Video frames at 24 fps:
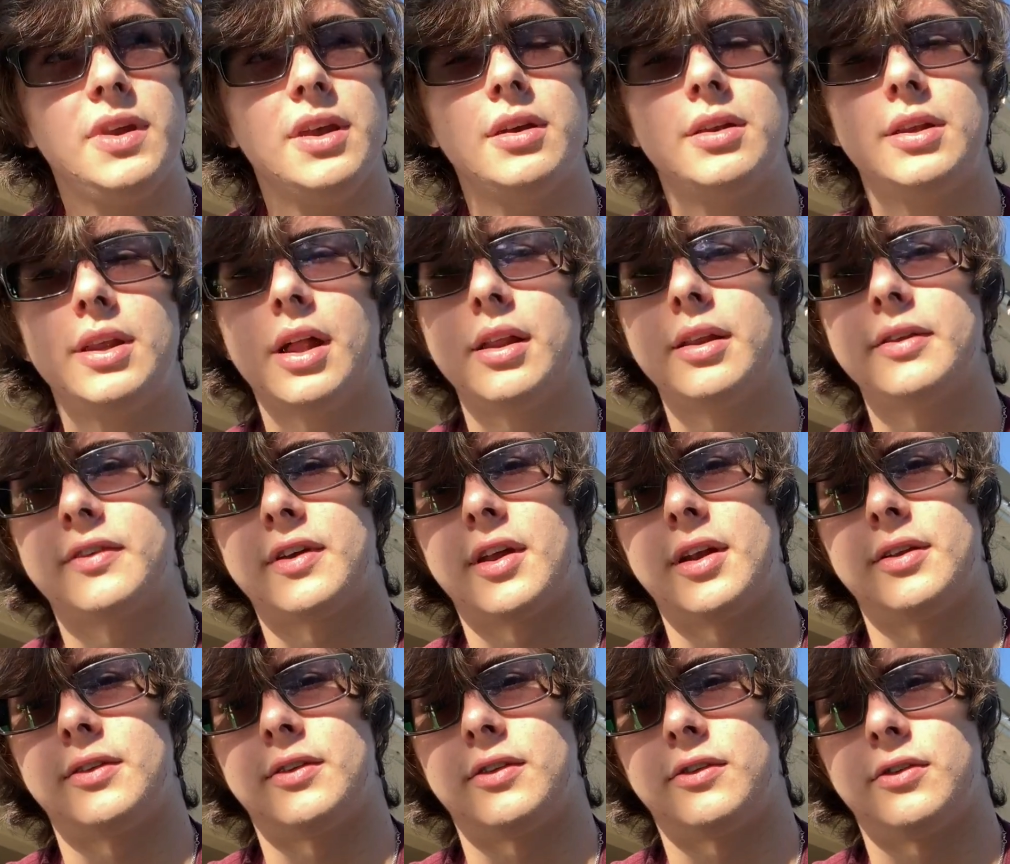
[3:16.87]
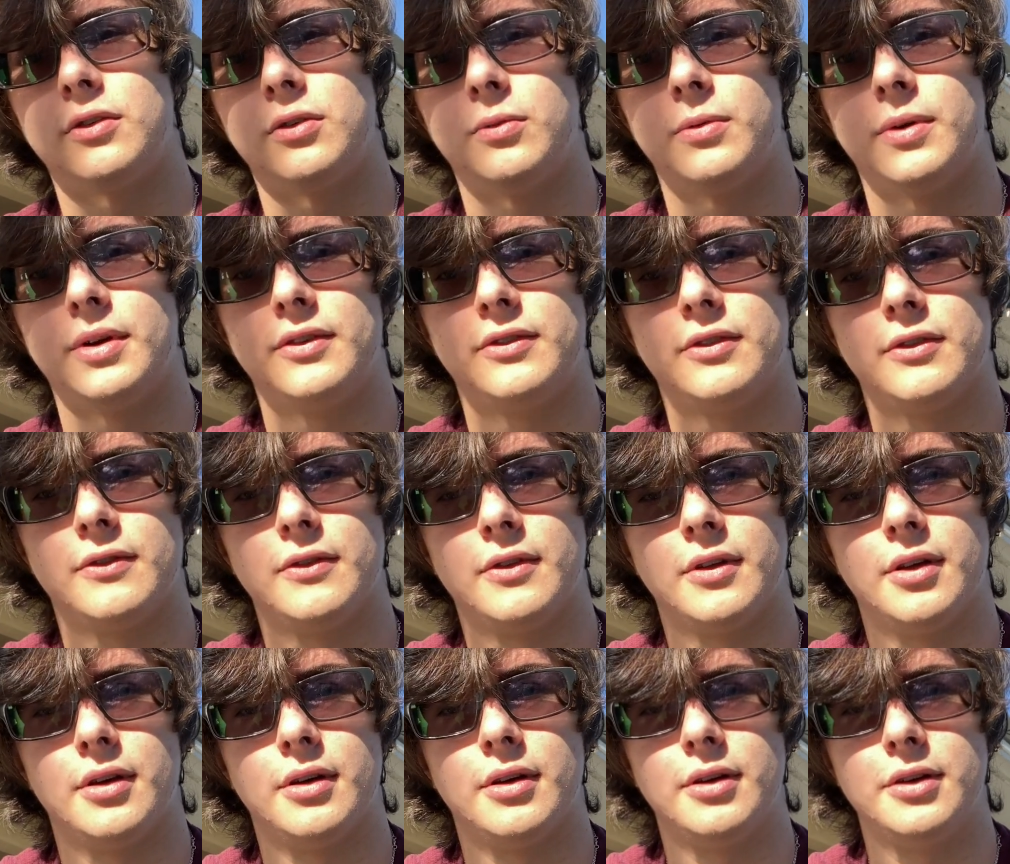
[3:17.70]
now let's get into two ways of
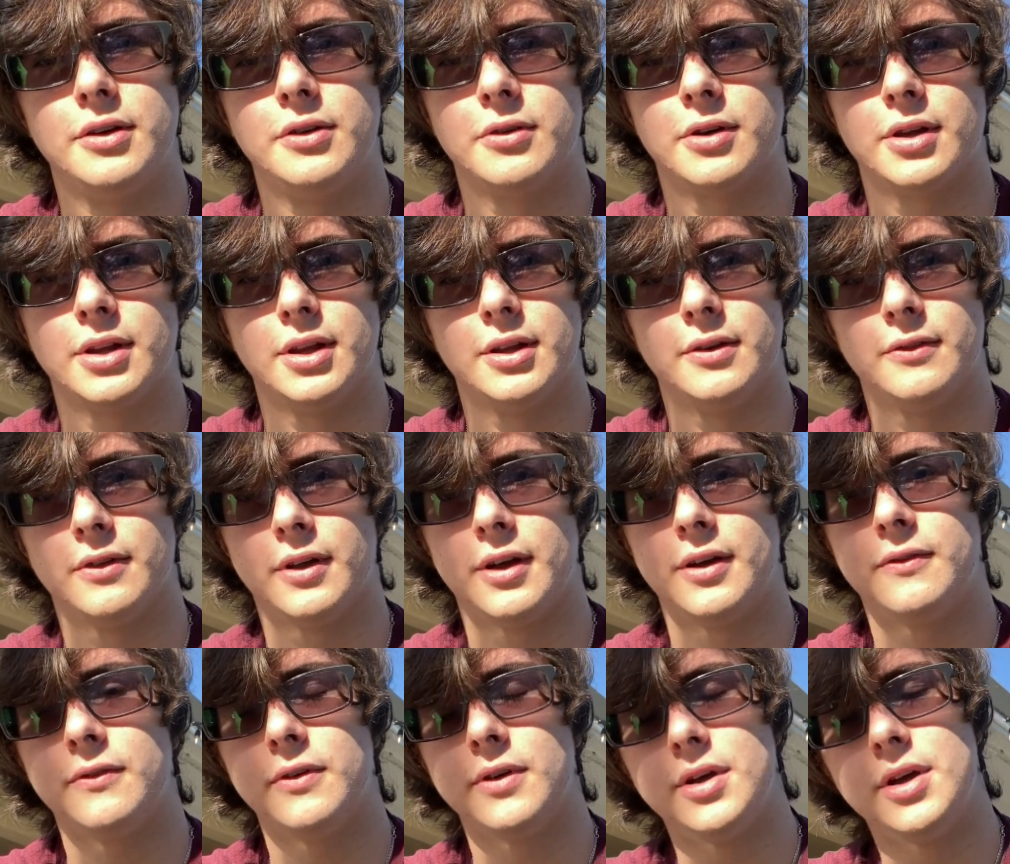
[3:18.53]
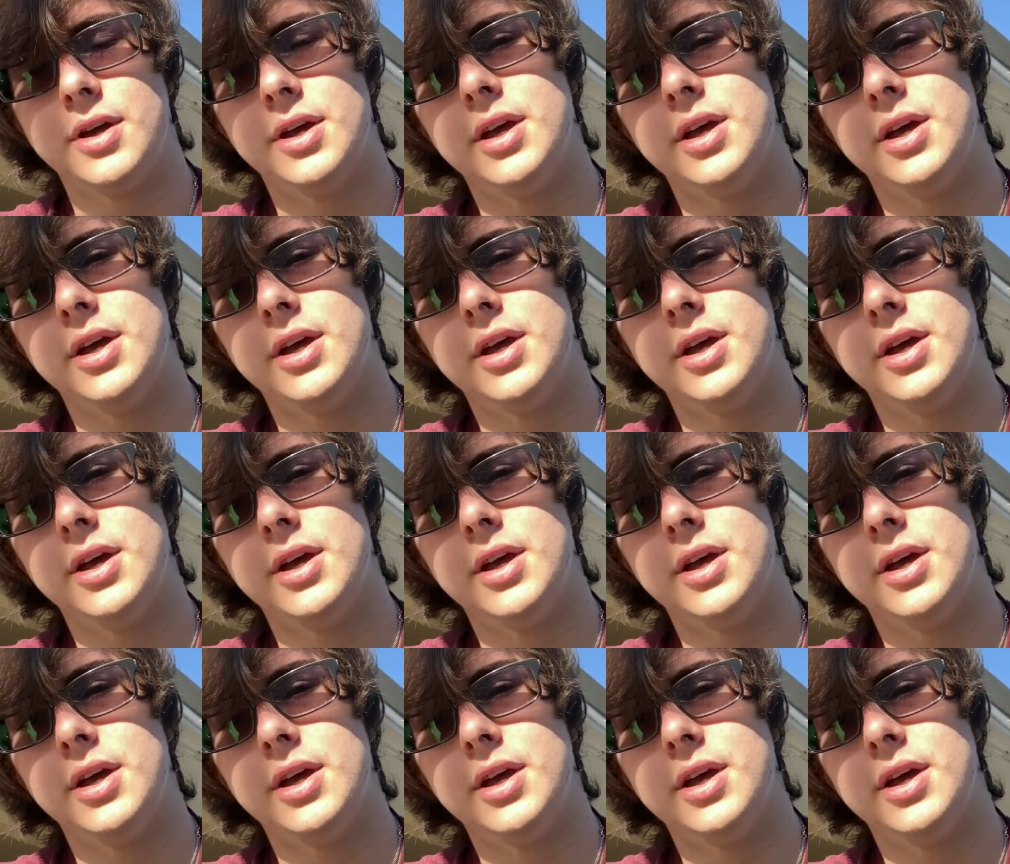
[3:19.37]
you can live life.